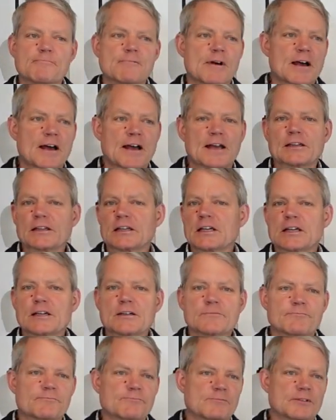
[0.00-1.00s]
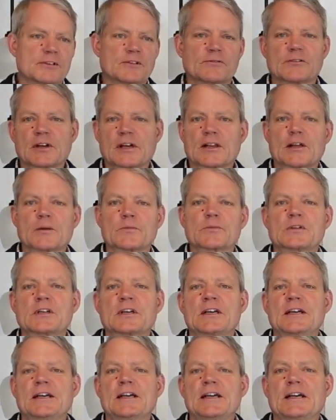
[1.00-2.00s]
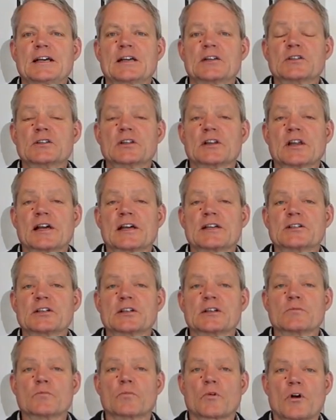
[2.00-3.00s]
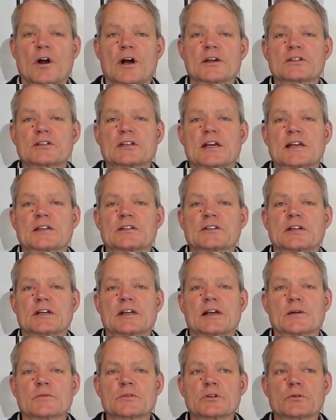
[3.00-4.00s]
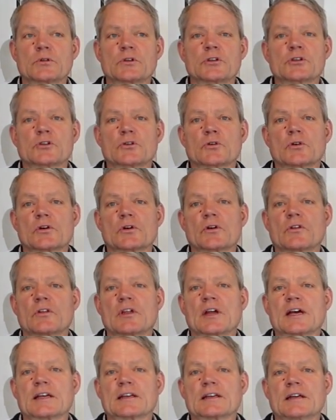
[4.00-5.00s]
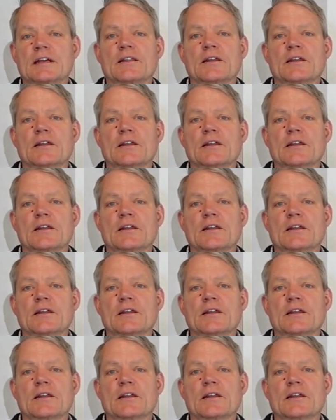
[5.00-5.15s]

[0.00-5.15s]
highly developed installation process that helps to ensure that